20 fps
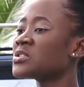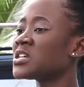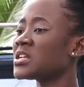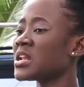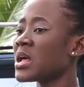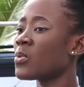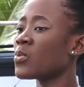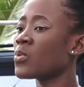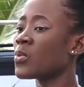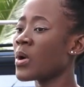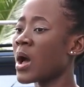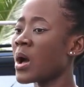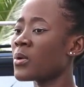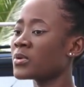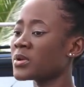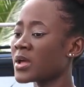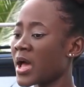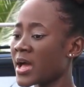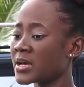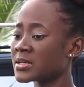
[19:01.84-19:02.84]
Sheila, I
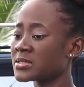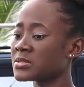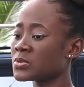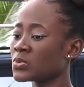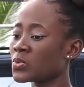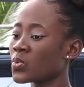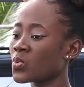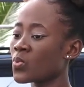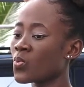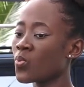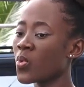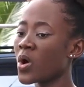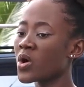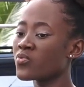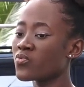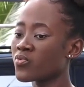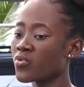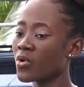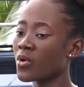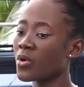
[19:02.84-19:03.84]
would ask, what
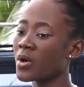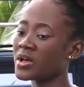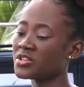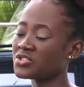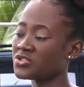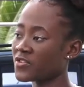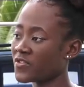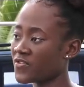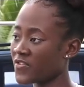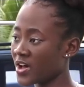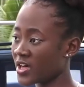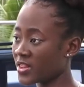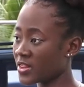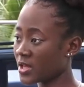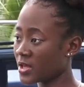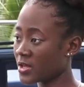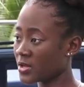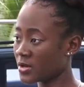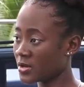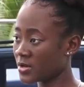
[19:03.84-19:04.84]
role has your
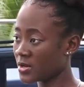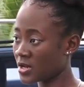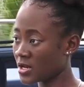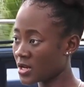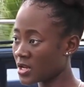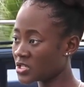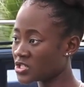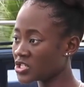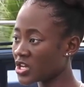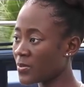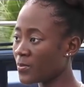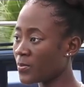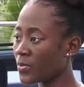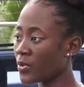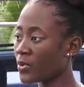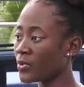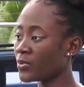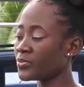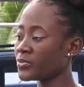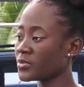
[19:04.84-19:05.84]
father, Nana
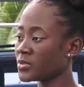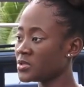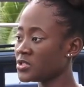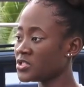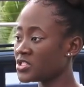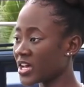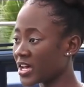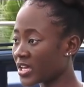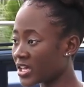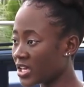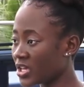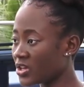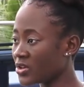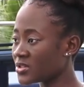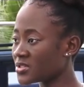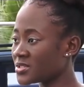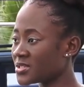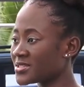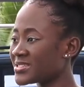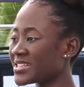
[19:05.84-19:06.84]
Acheampong, Gyakie,
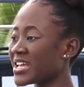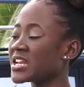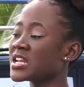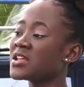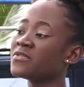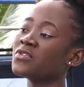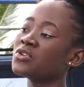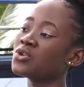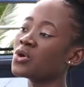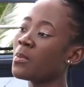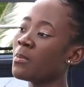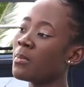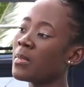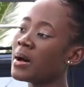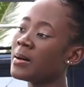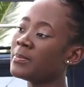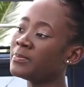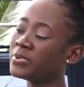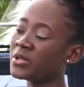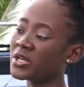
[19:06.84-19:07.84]
your sister, even your
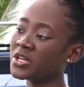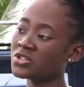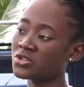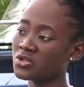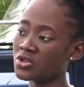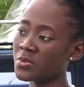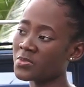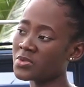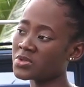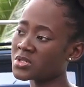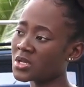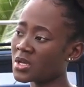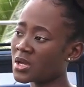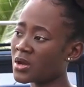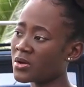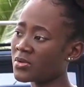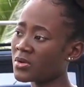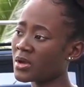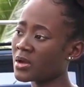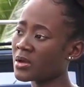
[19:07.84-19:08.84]
mom played in your music
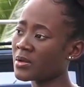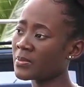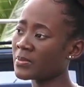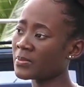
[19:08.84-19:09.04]
career?